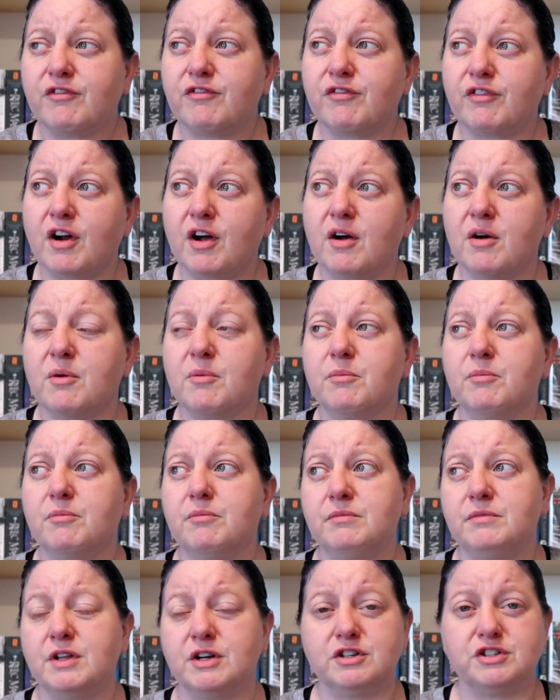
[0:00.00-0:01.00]

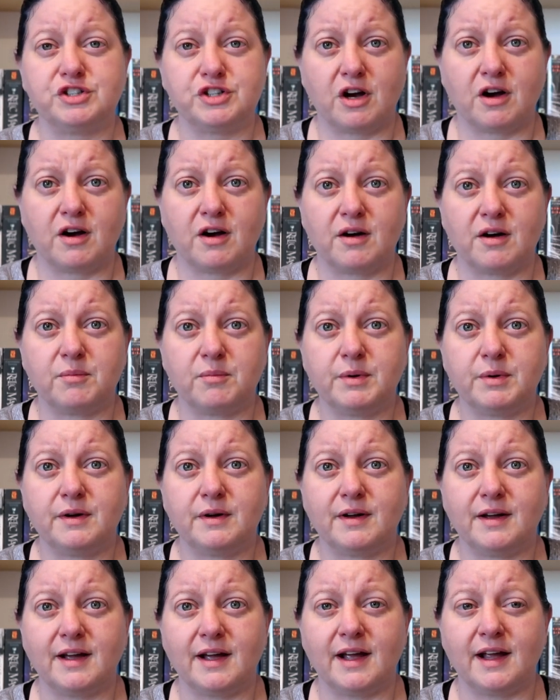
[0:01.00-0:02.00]
from their job
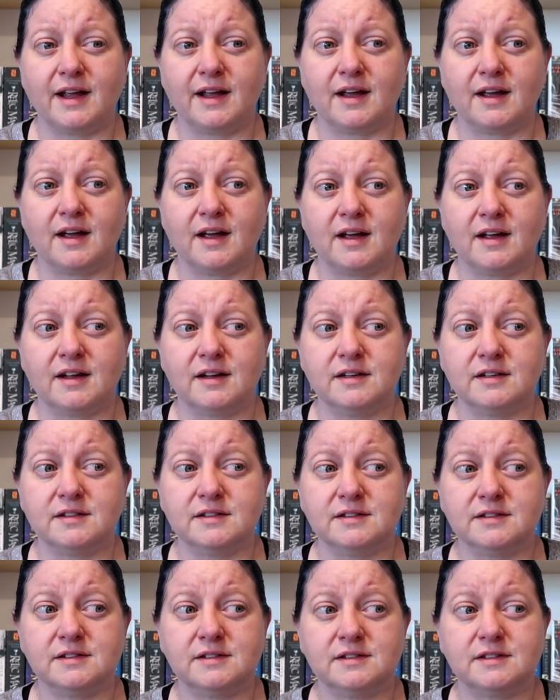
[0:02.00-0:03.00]

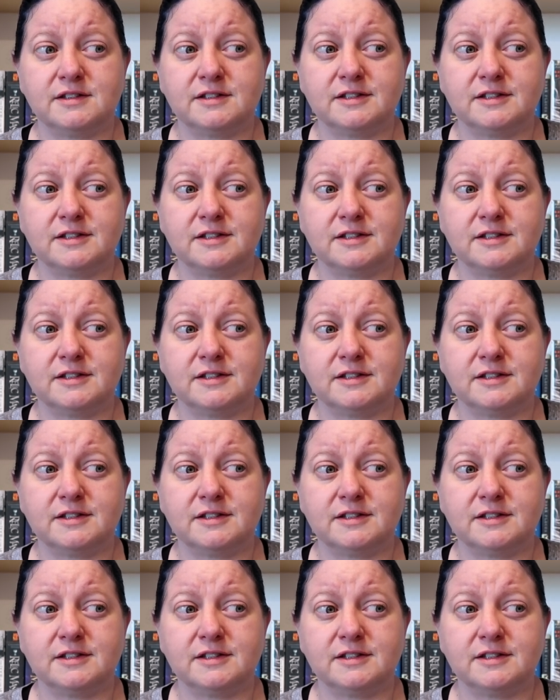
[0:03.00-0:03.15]
and